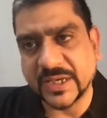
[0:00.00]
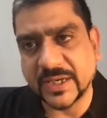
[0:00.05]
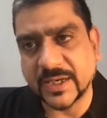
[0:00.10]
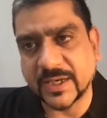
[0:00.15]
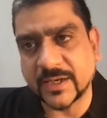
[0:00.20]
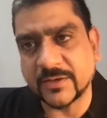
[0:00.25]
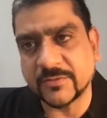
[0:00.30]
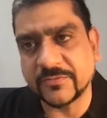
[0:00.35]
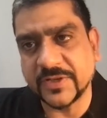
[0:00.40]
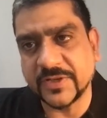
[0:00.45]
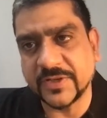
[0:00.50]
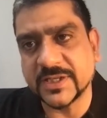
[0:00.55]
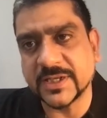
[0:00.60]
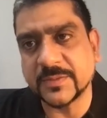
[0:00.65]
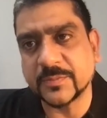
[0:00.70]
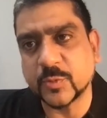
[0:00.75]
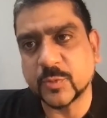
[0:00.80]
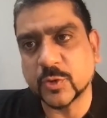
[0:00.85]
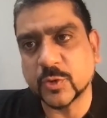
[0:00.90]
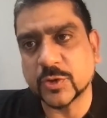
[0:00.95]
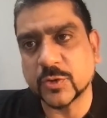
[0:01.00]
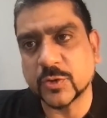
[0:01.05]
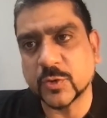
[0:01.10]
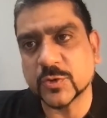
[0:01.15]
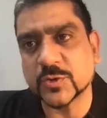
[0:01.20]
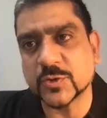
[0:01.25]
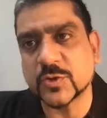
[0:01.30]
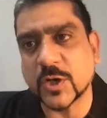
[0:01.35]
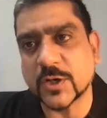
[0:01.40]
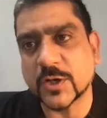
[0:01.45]
and we then put
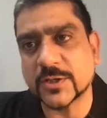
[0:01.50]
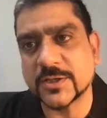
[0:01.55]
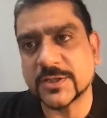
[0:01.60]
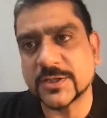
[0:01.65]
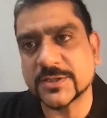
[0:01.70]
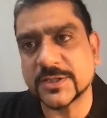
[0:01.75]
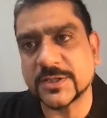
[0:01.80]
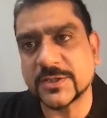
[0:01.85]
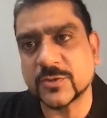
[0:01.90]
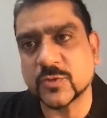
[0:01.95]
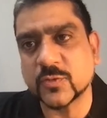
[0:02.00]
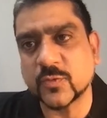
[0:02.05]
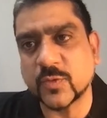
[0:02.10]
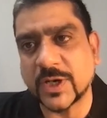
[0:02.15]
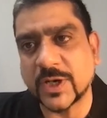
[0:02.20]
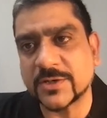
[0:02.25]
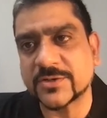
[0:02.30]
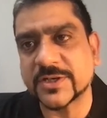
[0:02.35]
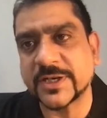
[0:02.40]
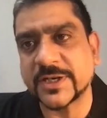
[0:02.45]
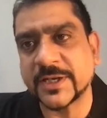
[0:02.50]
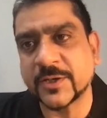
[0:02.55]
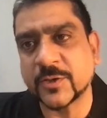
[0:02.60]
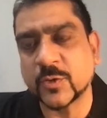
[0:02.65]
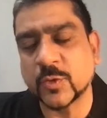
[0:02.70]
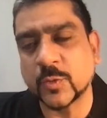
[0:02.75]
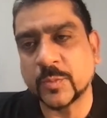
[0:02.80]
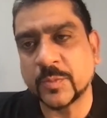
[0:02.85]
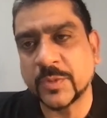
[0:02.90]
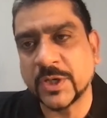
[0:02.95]
those doctors into one training
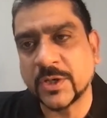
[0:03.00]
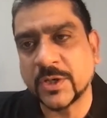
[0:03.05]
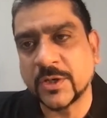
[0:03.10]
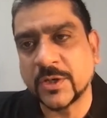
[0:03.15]
room